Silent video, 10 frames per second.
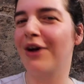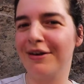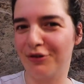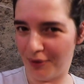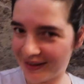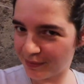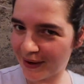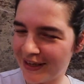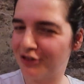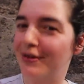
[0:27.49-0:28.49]
trying to rest
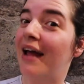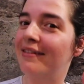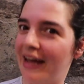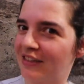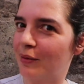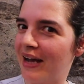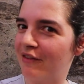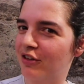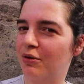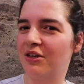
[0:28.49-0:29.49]
my injury and that's why I
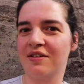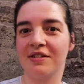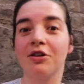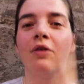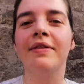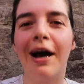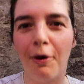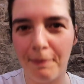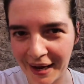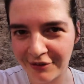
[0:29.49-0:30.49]
have the crutches. So
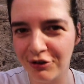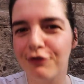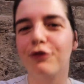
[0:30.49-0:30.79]
now back to the